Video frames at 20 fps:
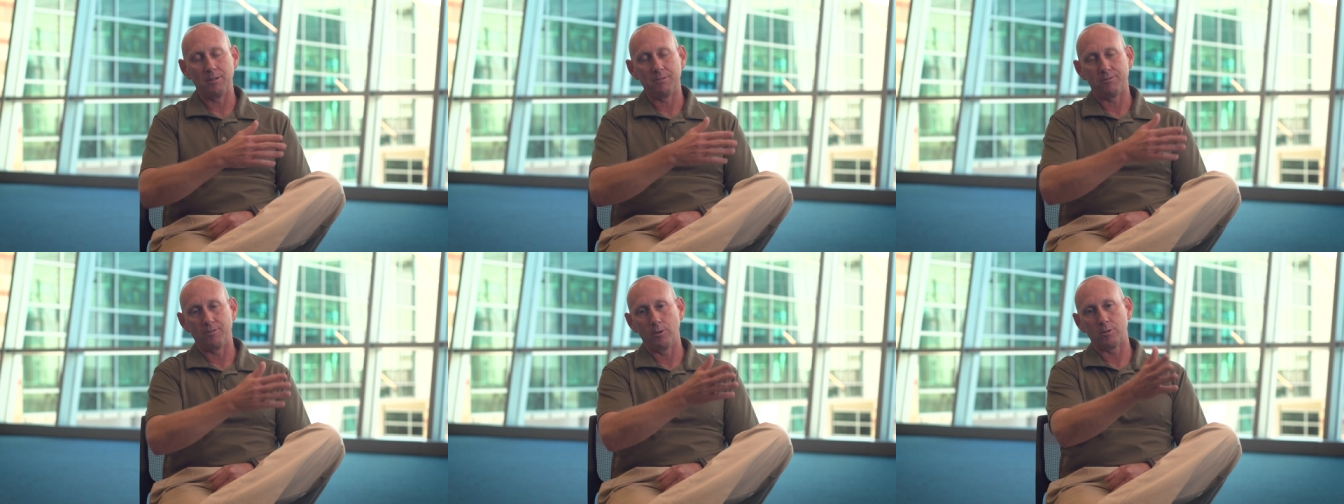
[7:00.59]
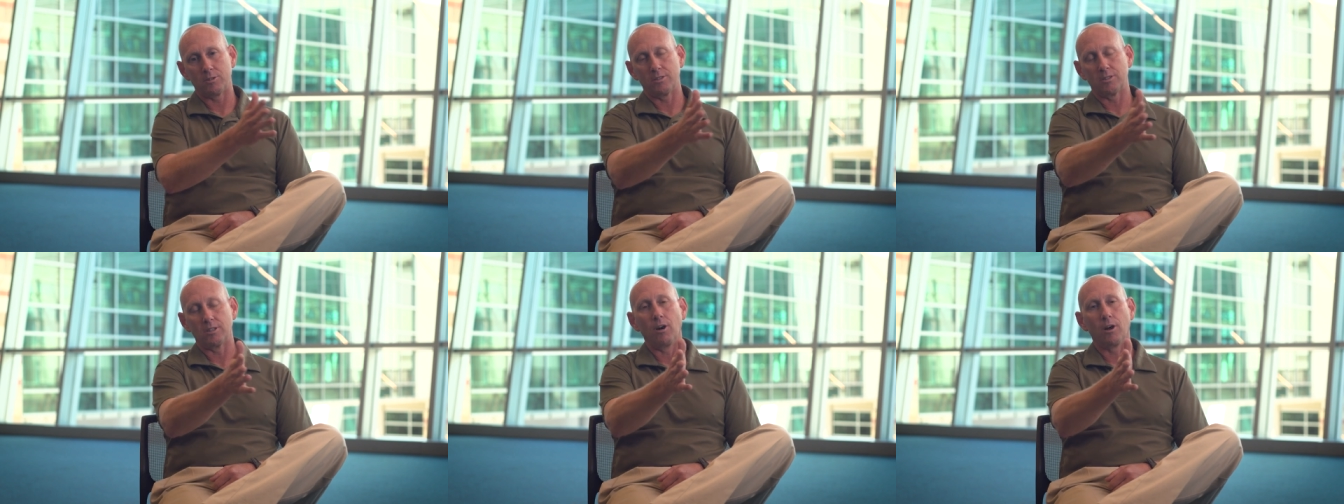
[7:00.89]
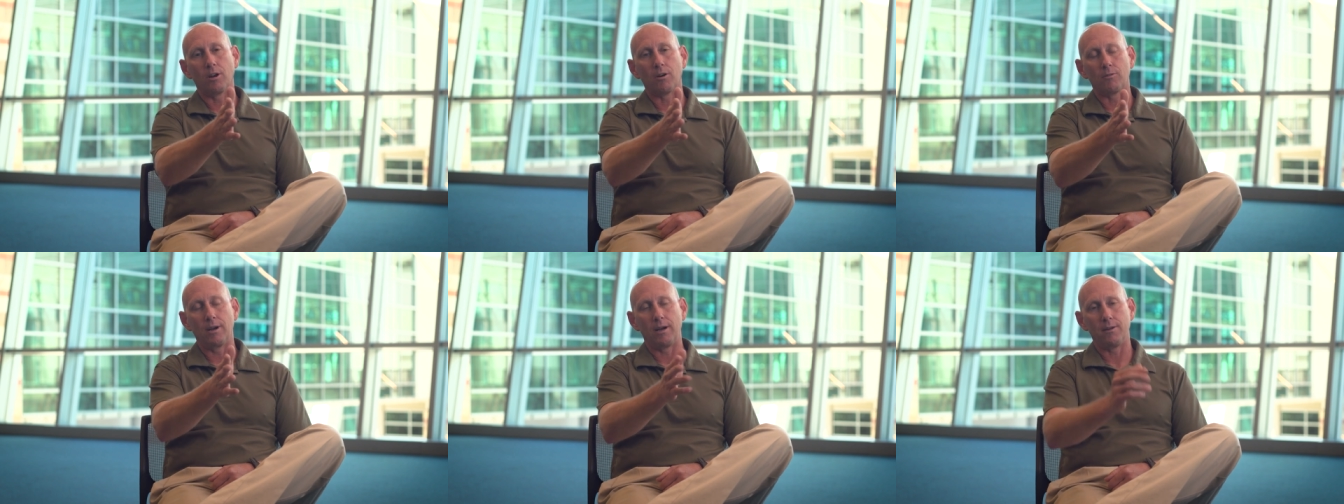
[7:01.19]
and the folks had
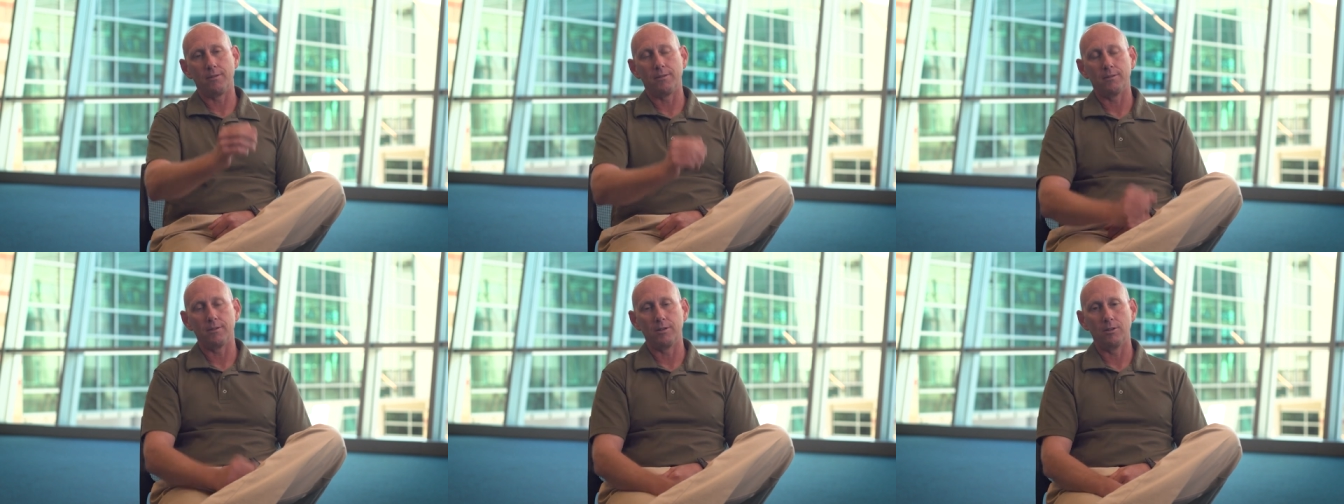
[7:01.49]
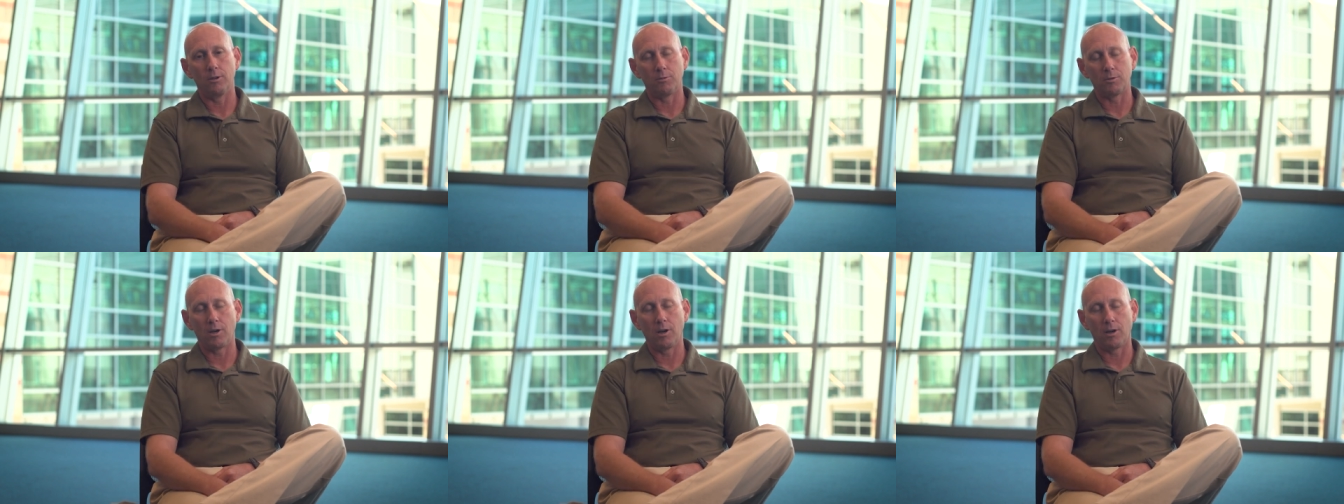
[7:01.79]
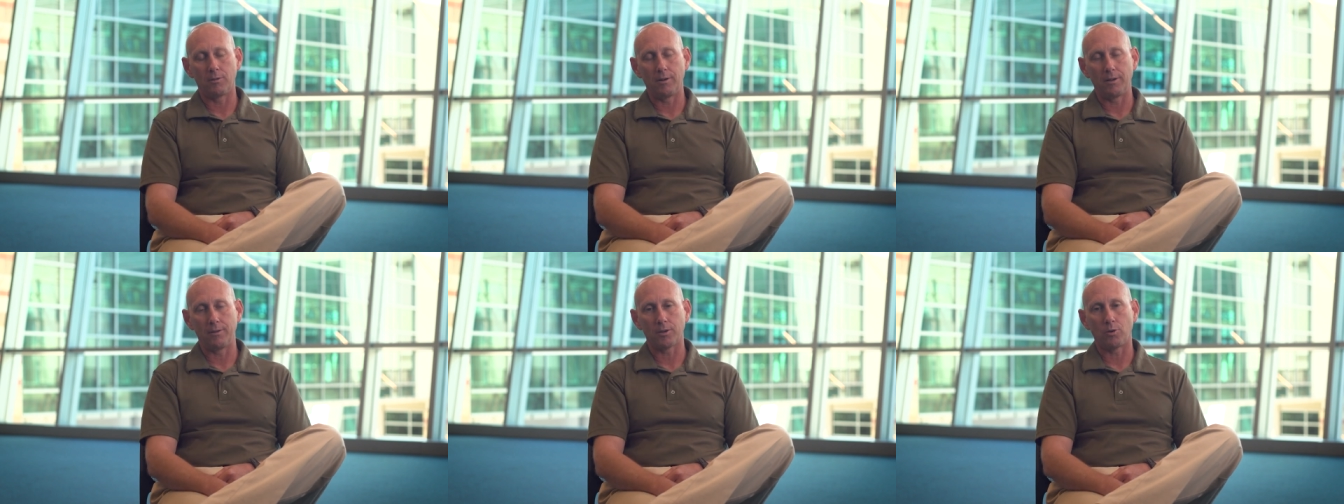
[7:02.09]
gone around
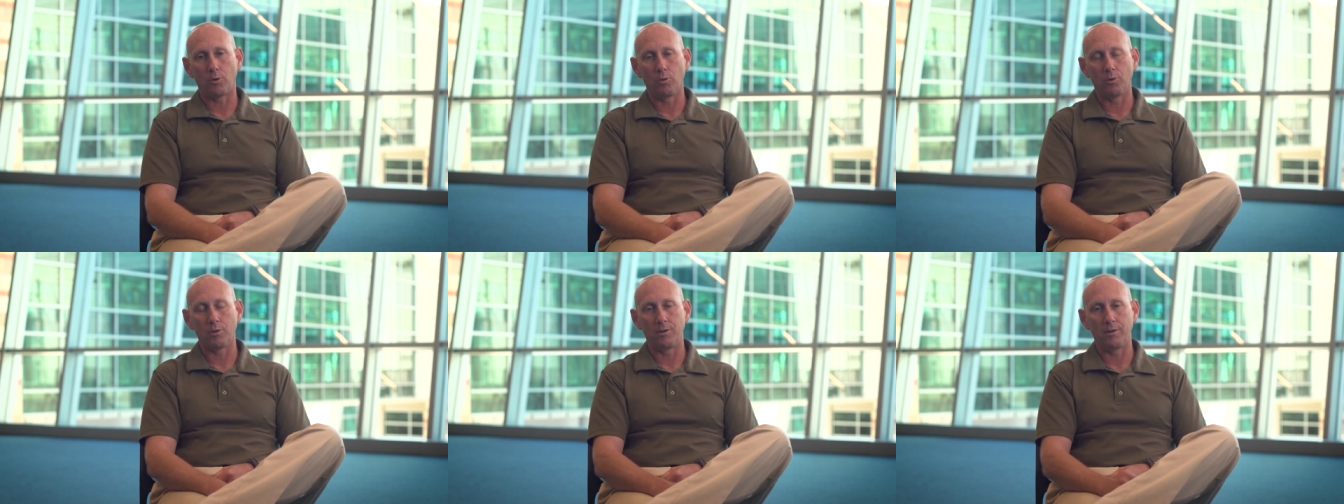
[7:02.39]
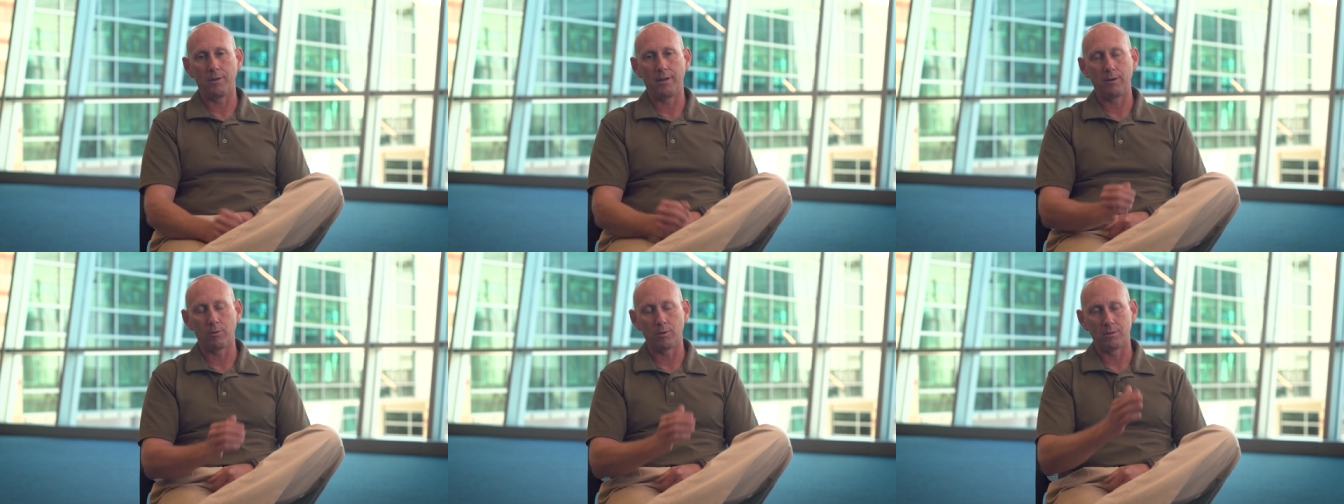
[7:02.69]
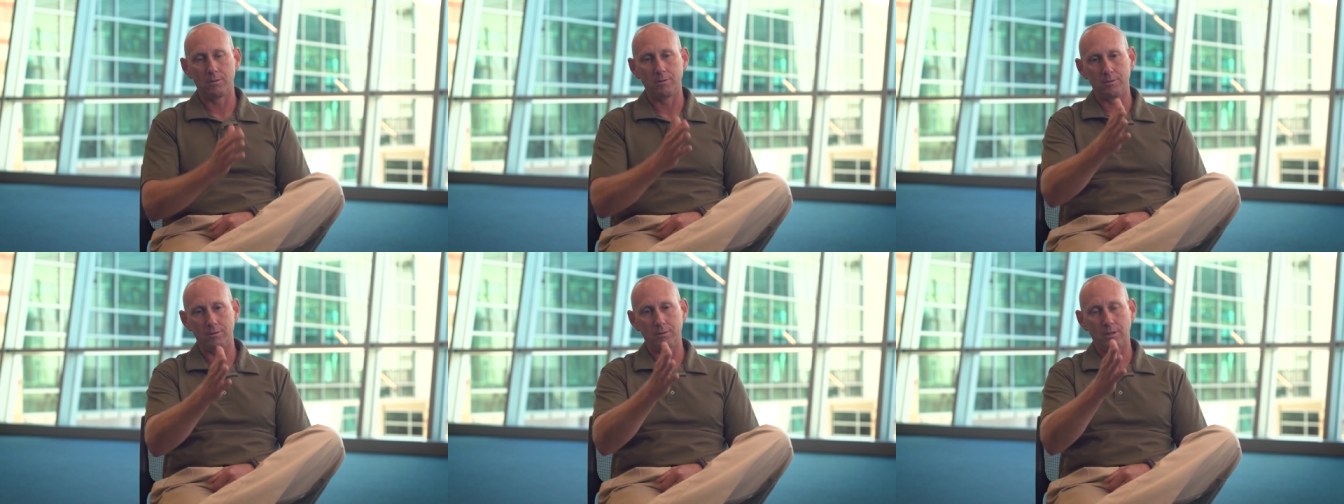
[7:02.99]
the corner, and they
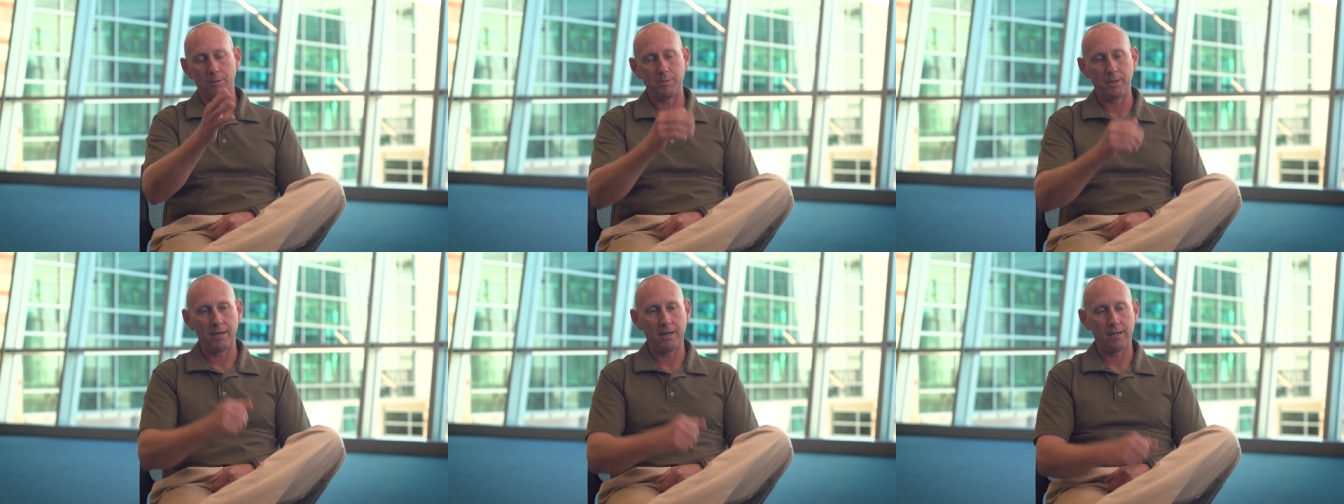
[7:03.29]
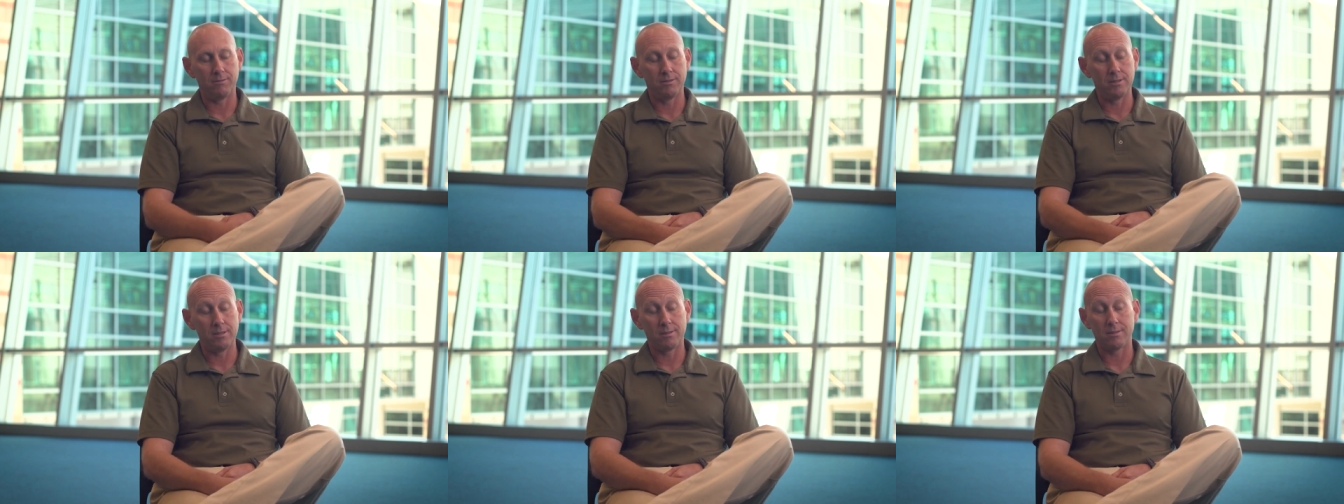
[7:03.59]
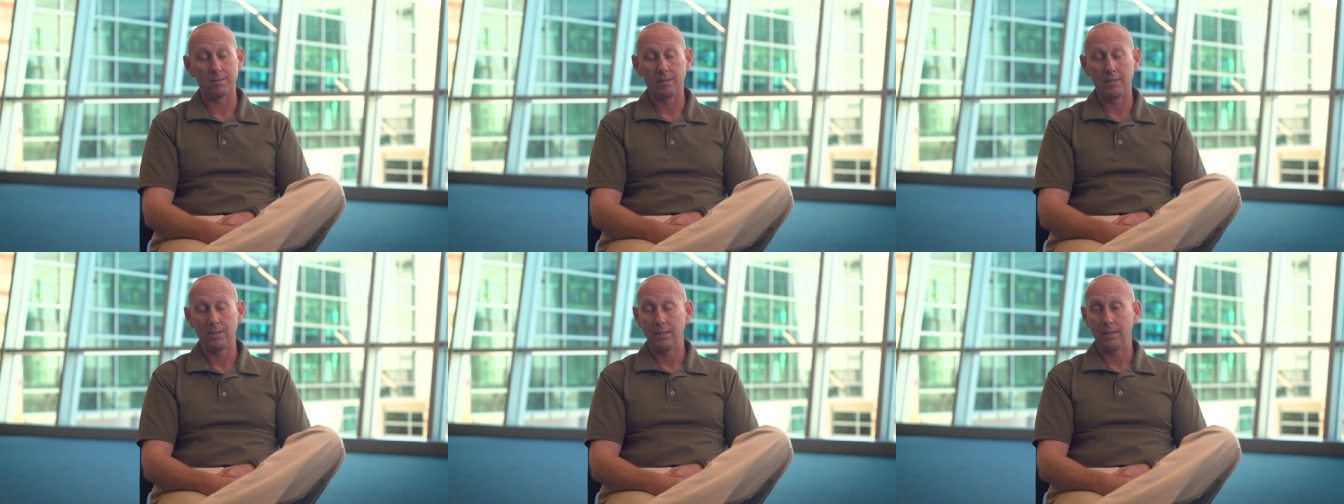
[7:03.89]
were up ahead of us.